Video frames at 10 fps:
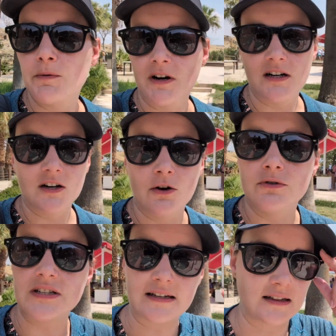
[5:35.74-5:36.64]
we were gonna go
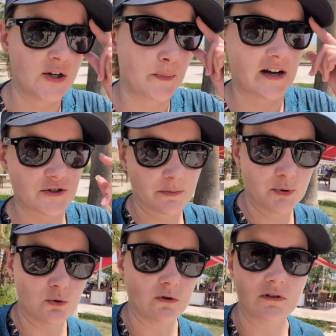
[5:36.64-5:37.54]
to the Cleopatra
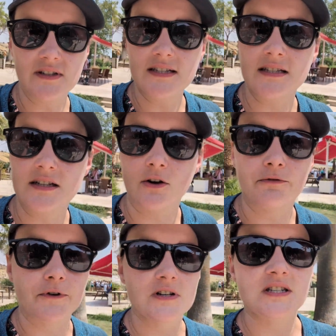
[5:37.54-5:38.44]
pools to go
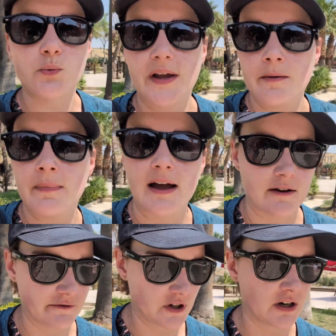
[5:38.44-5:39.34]
for a swim
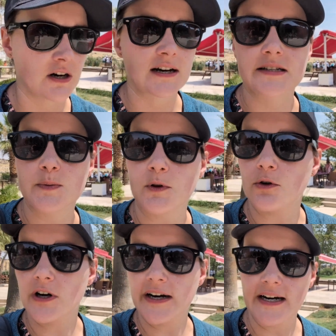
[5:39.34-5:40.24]
after
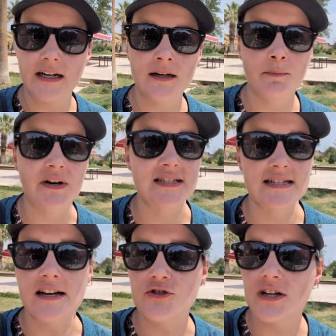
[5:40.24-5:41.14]
exploring, but it's an
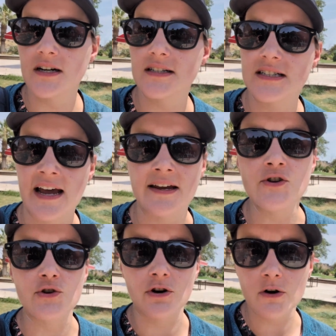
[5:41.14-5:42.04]
extra 10
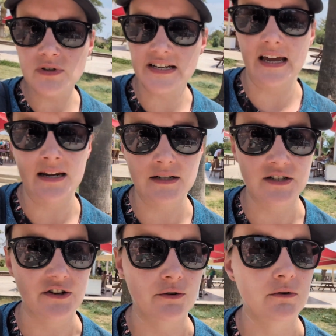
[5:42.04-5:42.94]
euro to get
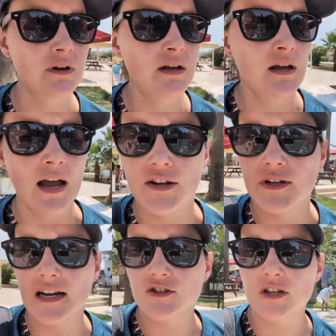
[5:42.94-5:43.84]
into, and you
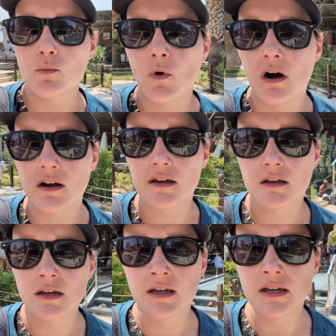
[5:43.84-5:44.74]
can actually walk
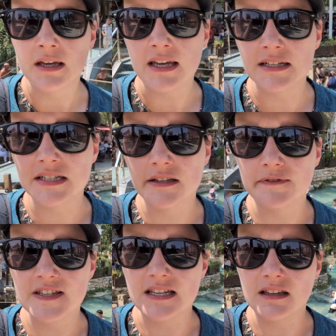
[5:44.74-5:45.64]
into the
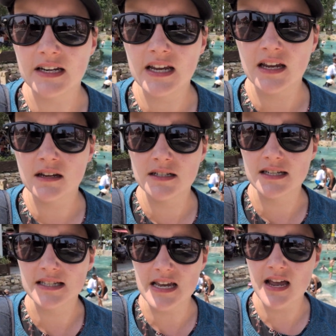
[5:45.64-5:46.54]
facility to
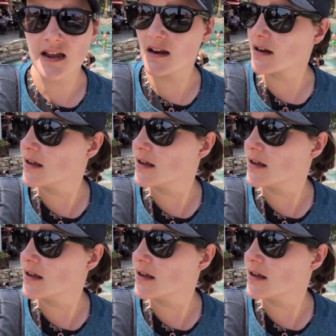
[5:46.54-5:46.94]
see it.